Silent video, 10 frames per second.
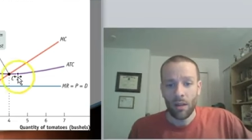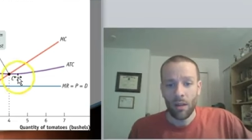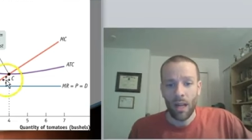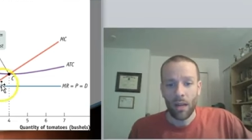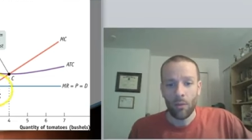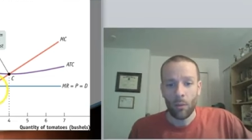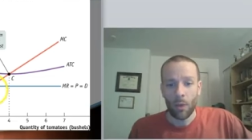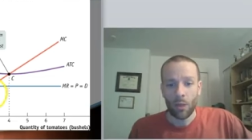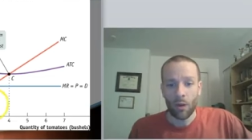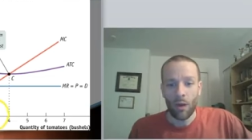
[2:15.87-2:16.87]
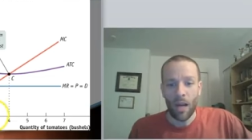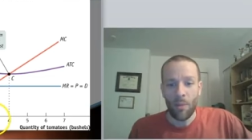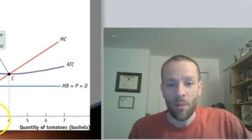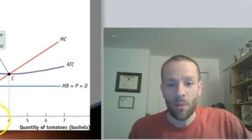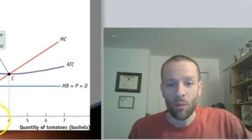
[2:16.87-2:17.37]
Again, where's our
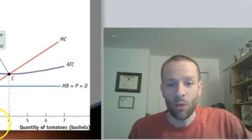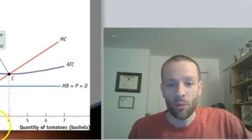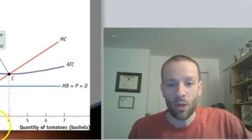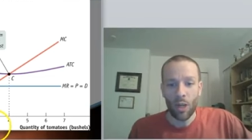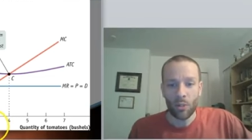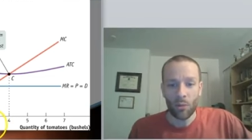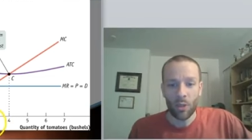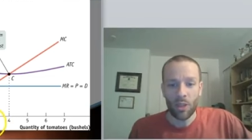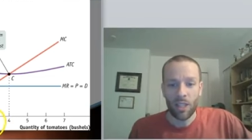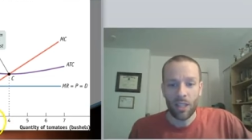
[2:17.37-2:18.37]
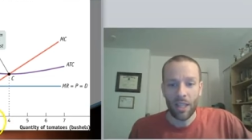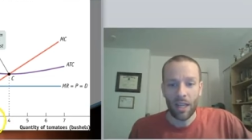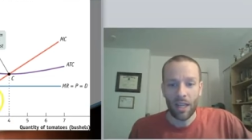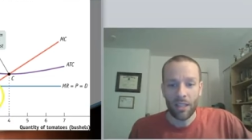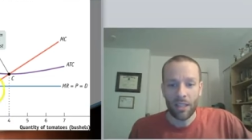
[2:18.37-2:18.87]
optimum point of production? Well, in this
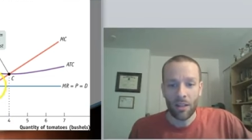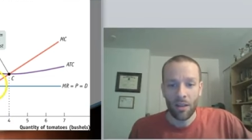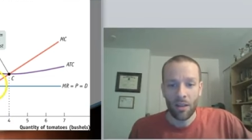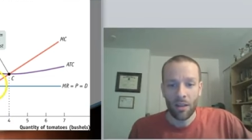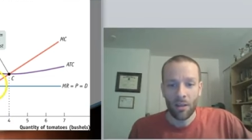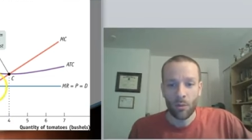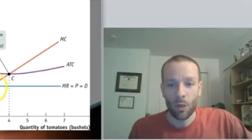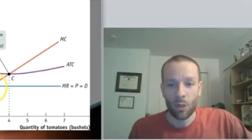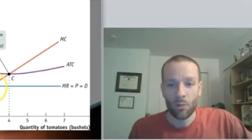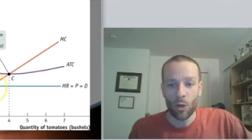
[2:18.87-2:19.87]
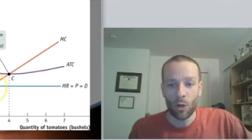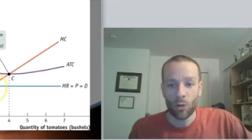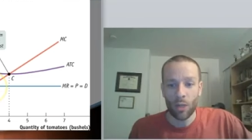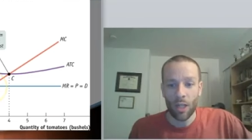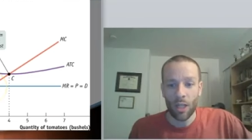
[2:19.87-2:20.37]
case, where does
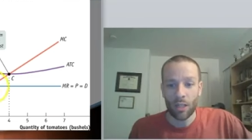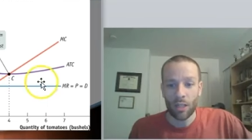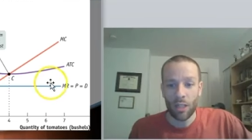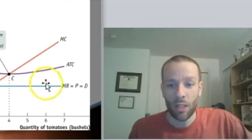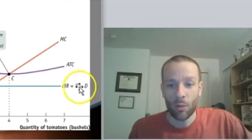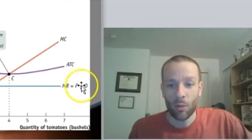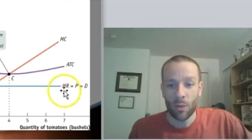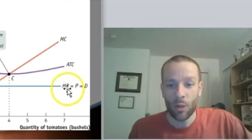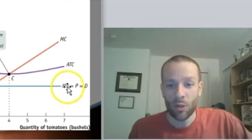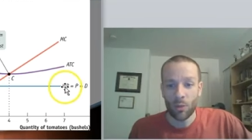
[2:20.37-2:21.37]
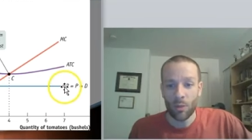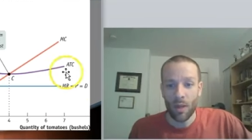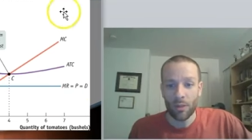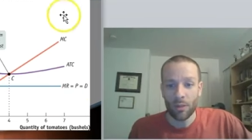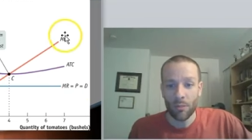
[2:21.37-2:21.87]
marginal cost equal marginal
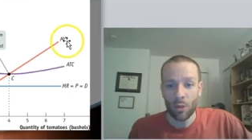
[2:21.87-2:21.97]
revenue?